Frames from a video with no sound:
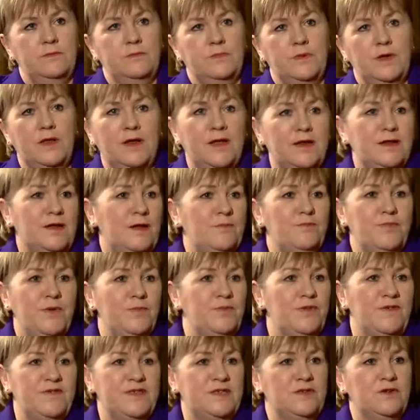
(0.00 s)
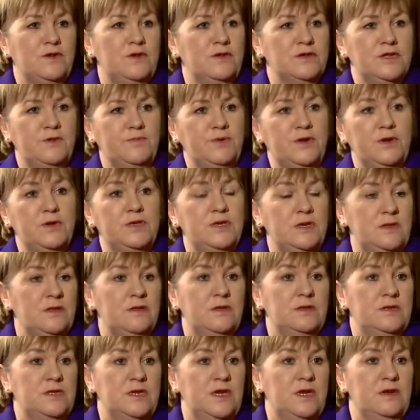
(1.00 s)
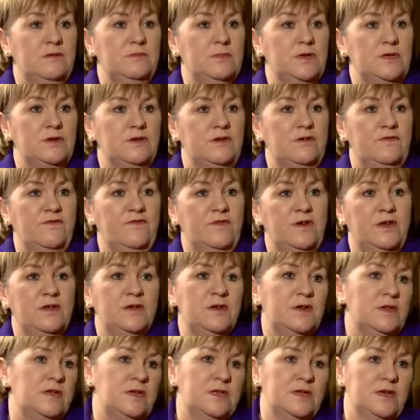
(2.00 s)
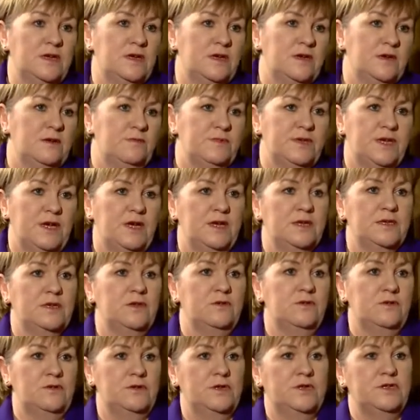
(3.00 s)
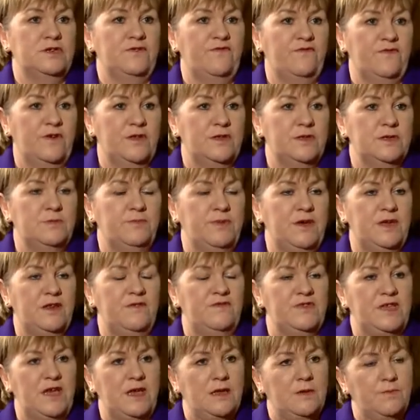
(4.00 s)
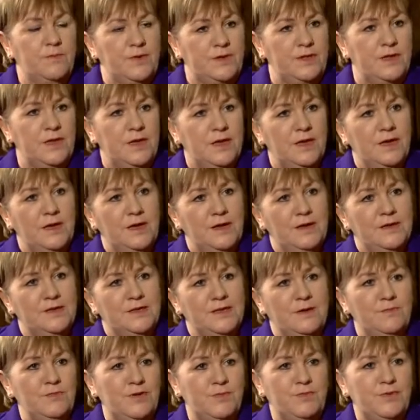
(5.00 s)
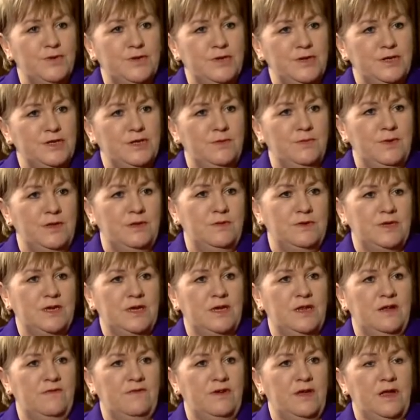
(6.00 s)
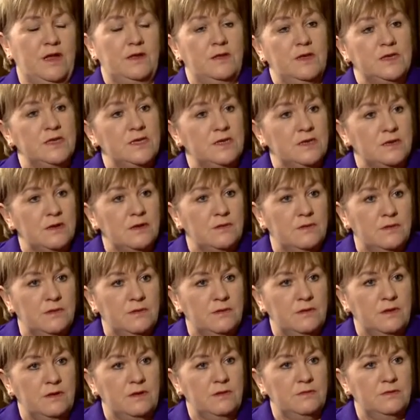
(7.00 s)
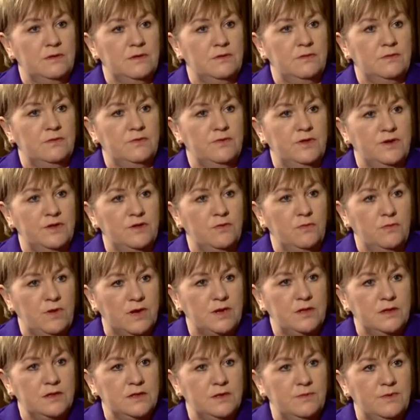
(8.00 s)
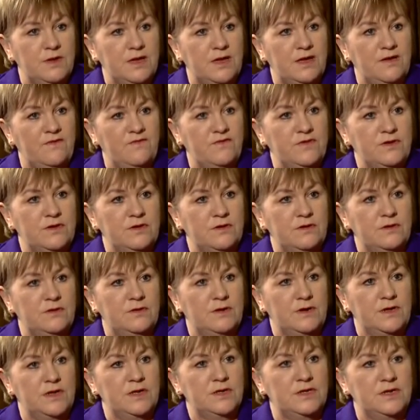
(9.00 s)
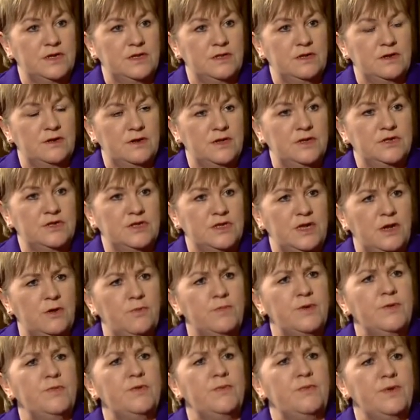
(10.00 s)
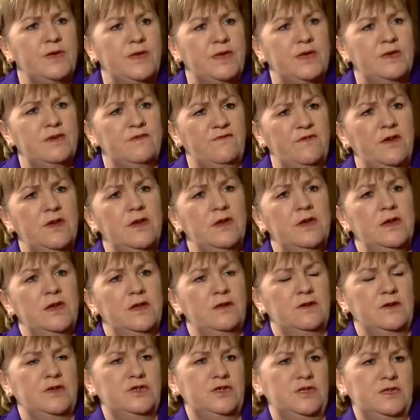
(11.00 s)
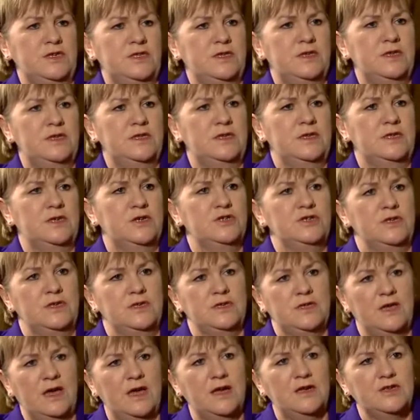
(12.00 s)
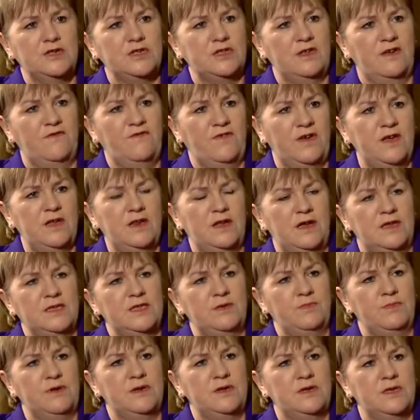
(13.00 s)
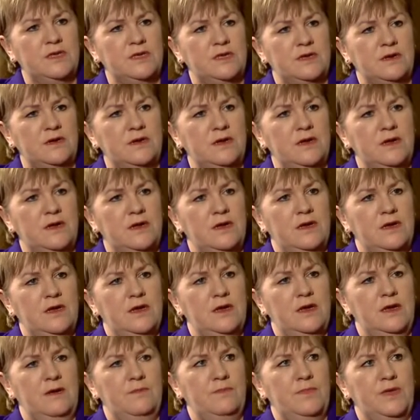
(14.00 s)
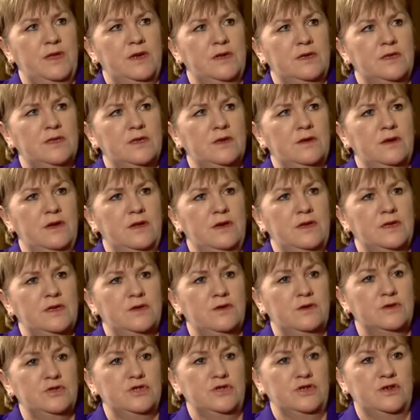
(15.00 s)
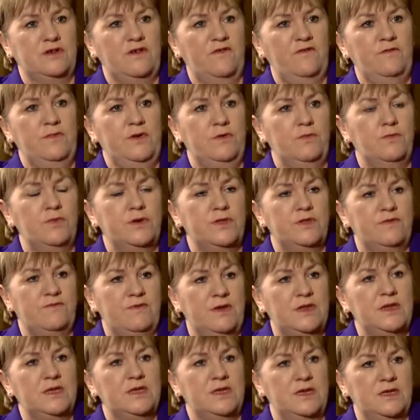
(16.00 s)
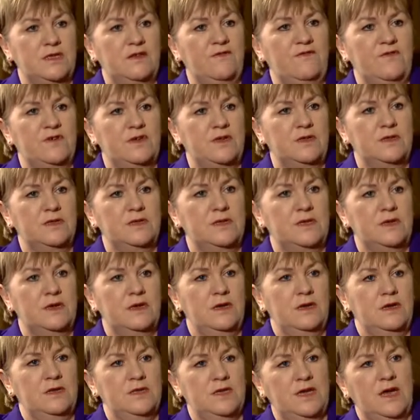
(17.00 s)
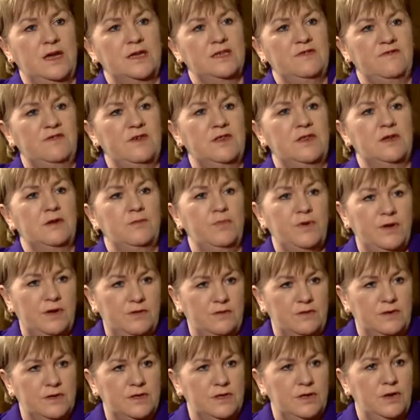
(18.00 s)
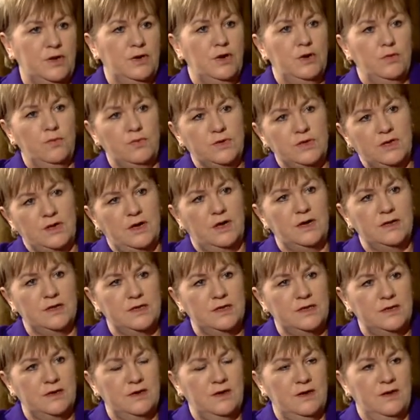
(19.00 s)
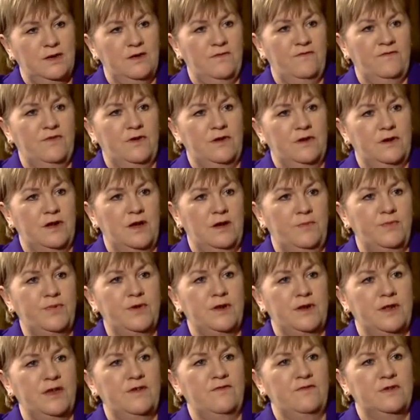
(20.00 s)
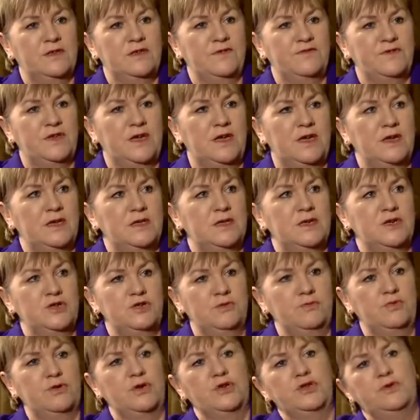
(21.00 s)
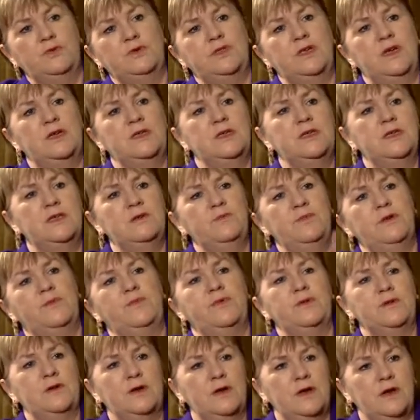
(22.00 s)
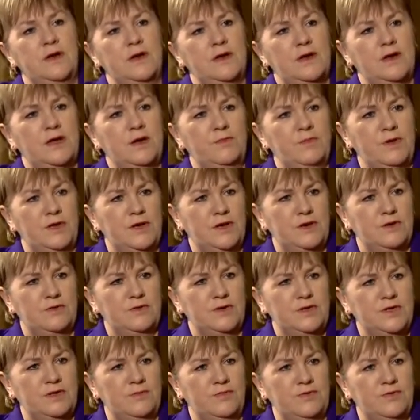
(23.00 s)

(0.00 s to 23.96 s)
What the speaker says: Well, and people have talked about it in terms of increasing income tax in order to fund benefits. But somebody put it to me, there's a kind of and this is the real world that we have to relate to in relation to how people behave in relation to these decisions. That actually a finance minister in a Scottish government with very significant tax varying powers would cut for upper levels of taxation, because you would then see people coming across the